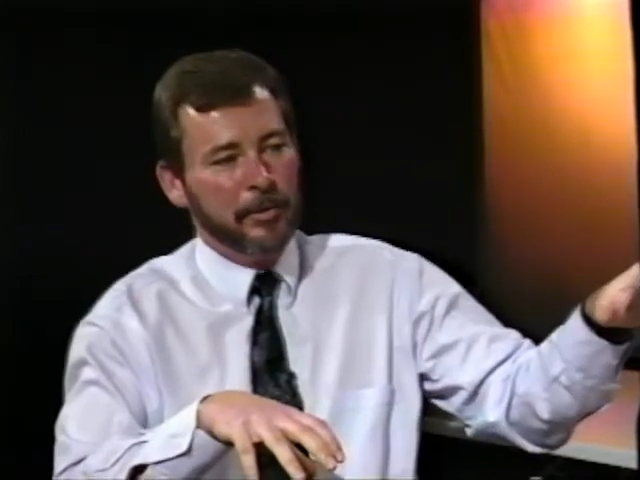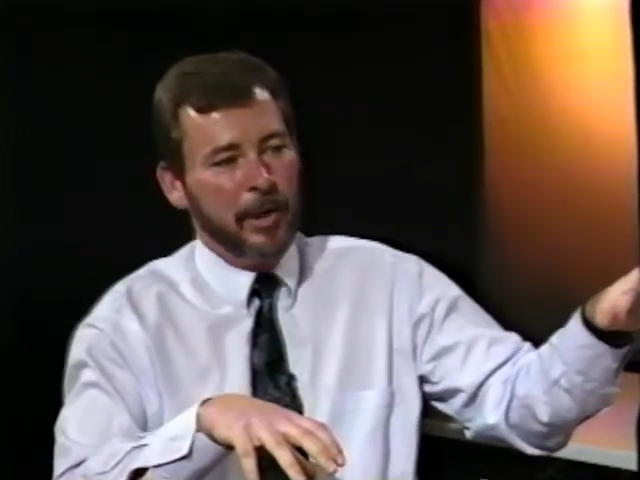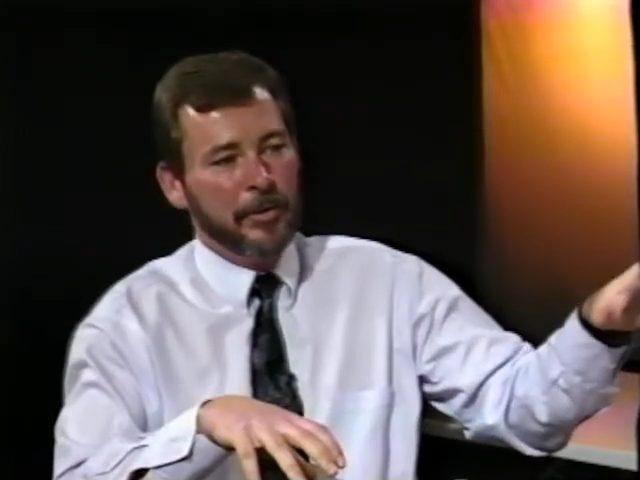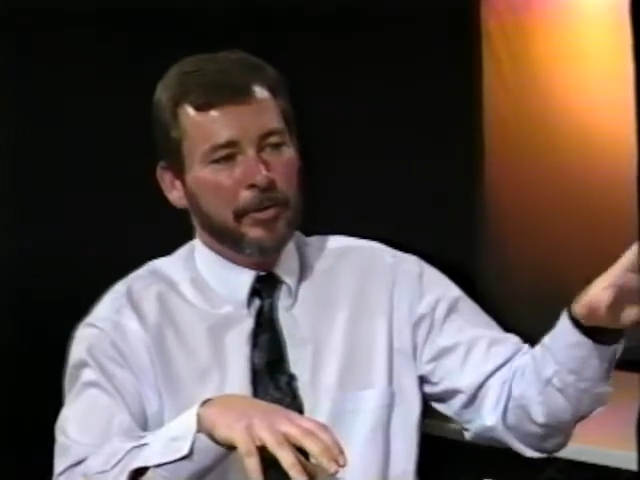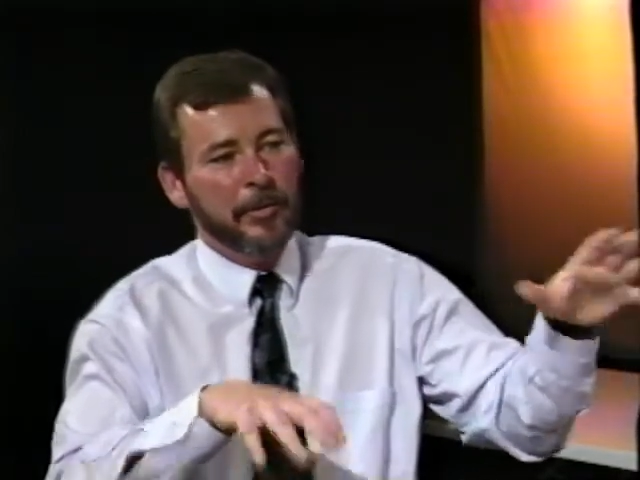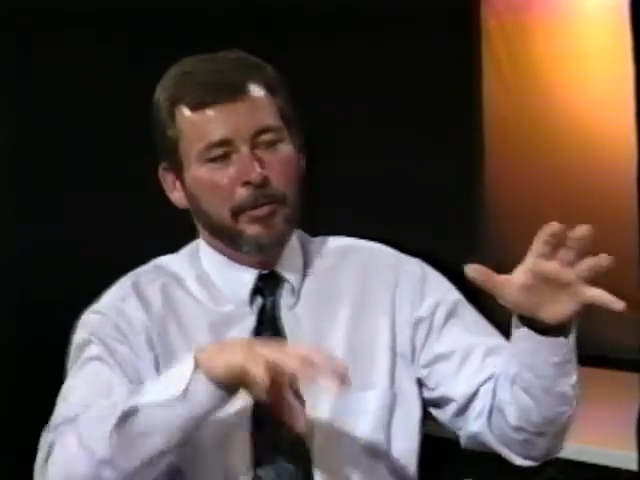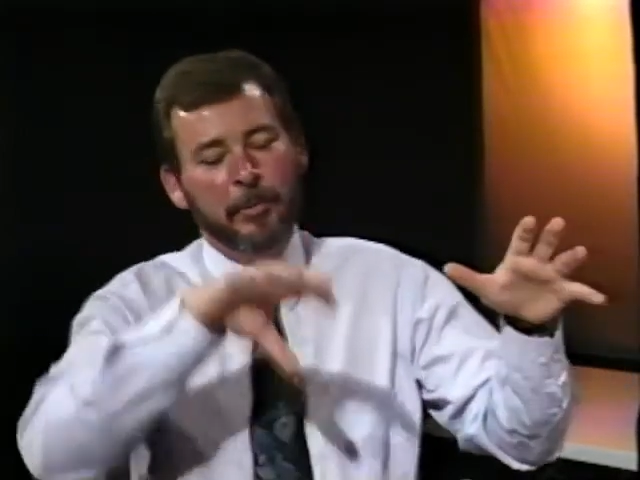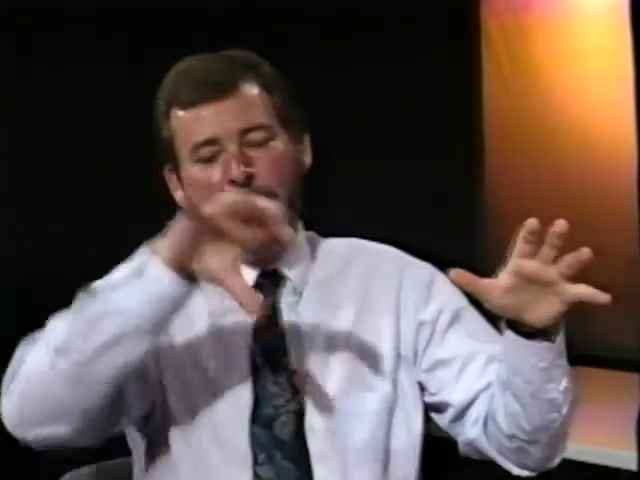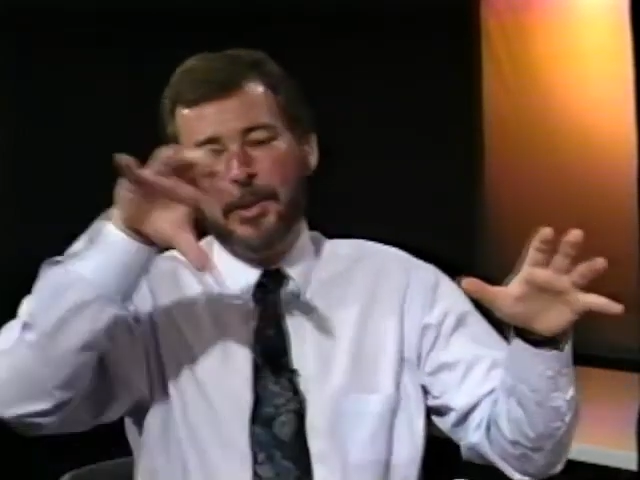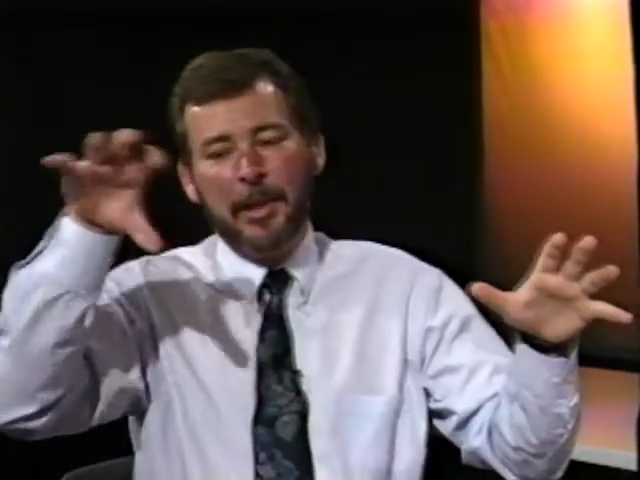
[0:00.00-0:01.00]
structure
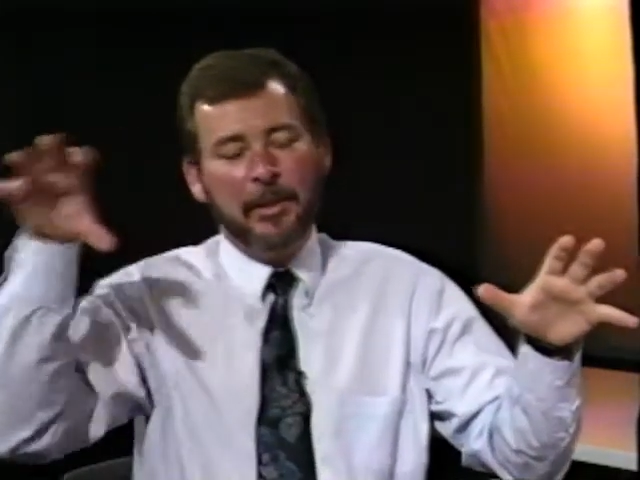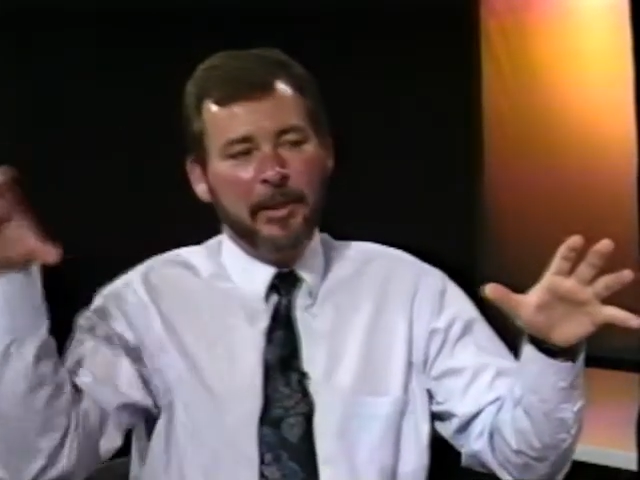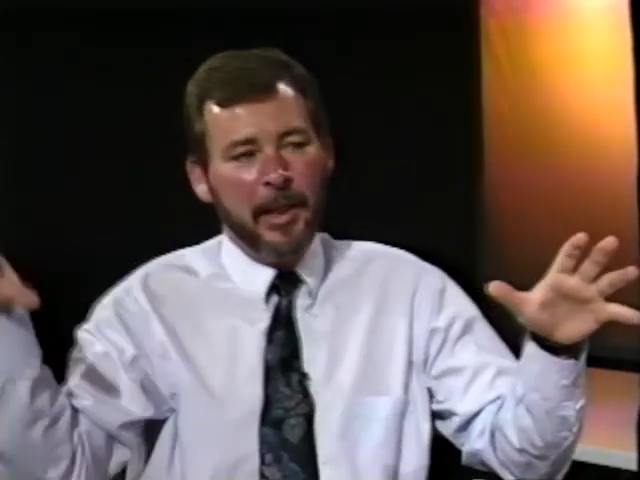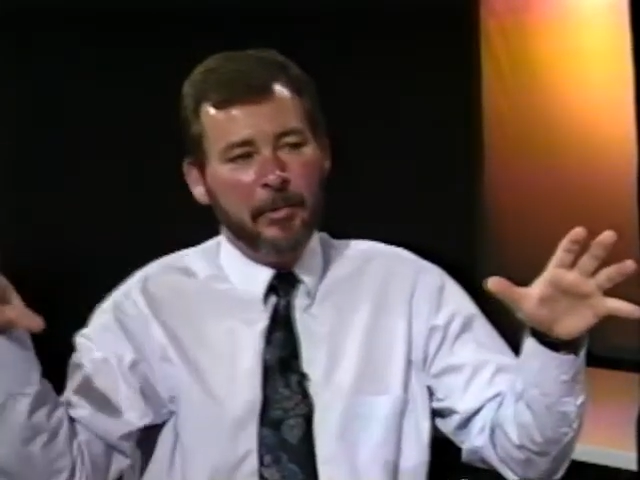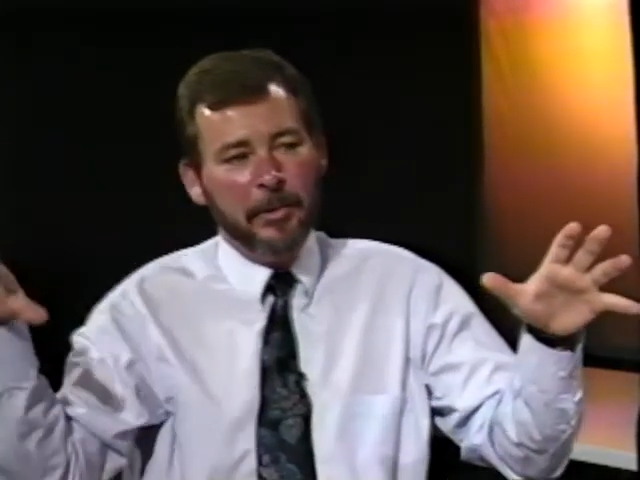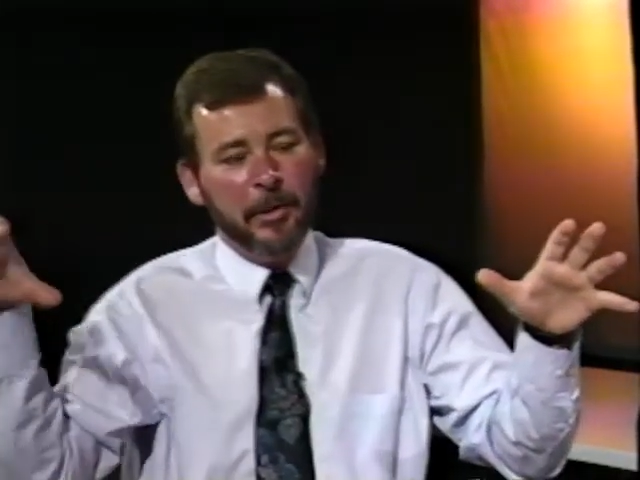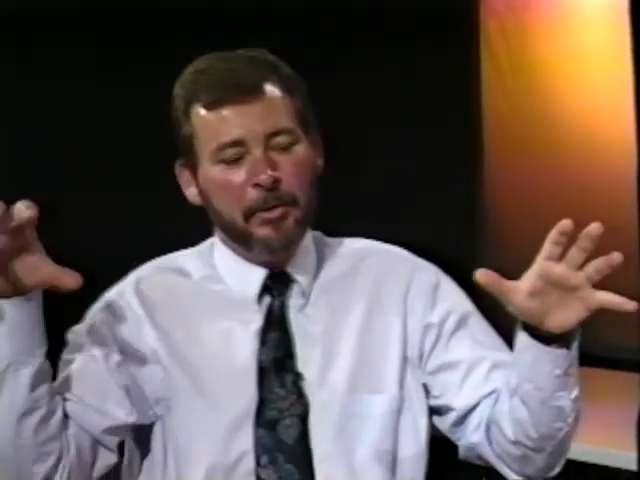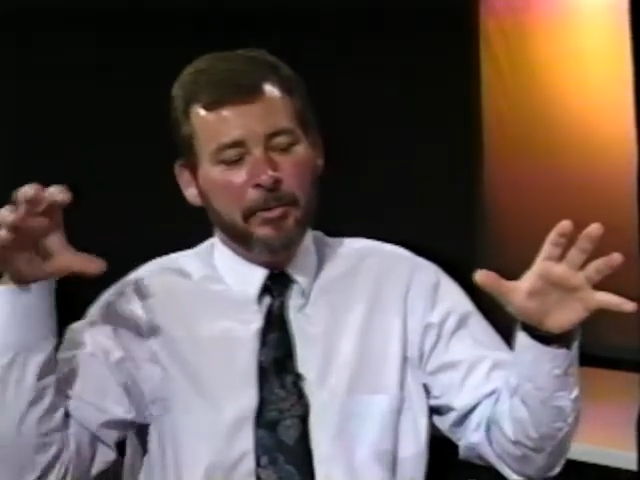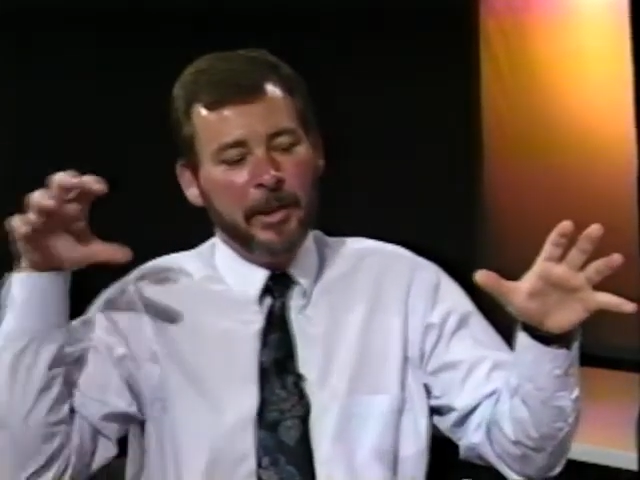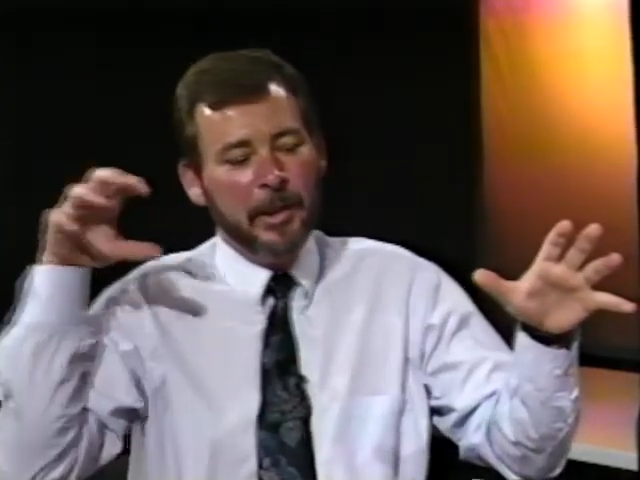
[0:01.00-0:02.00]
through which they could take what they
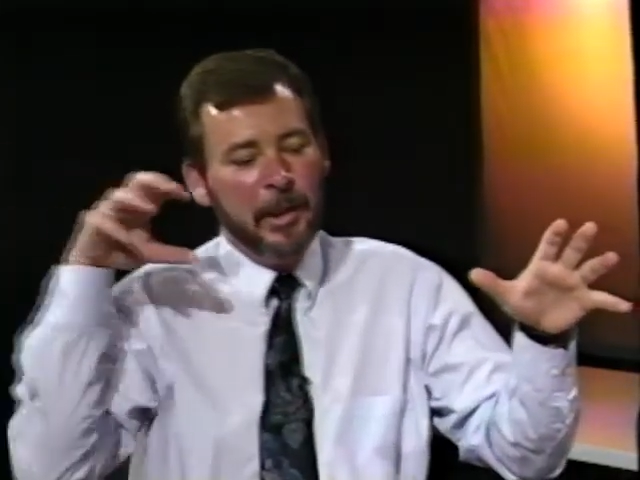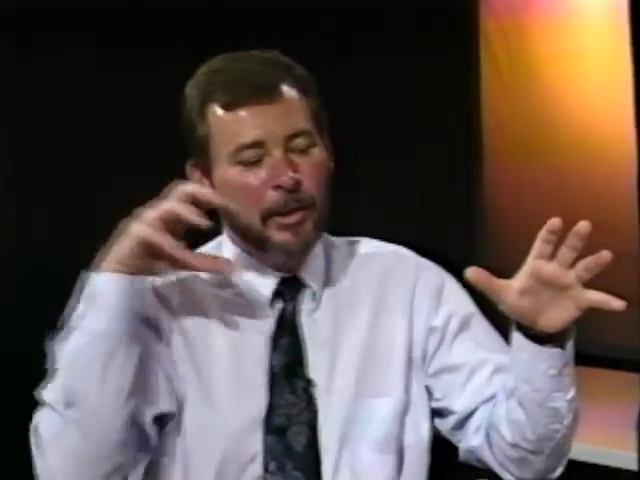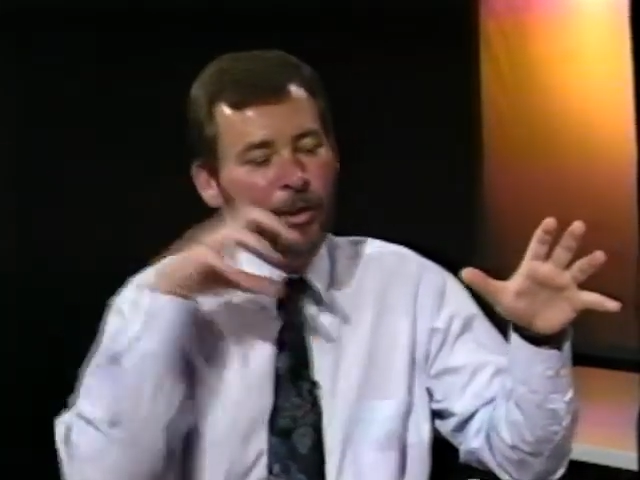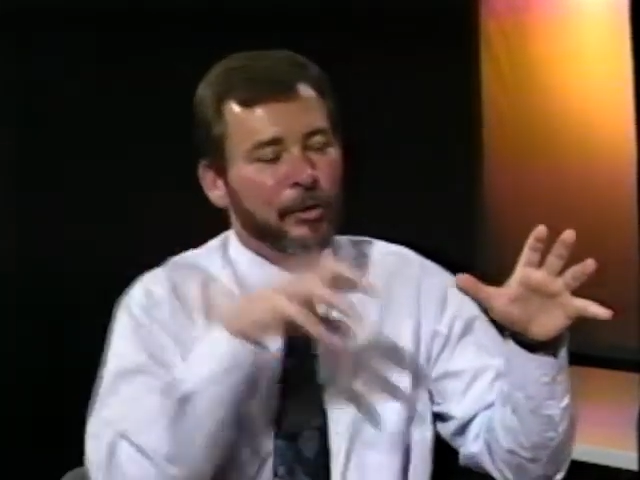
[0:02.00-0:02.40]
created and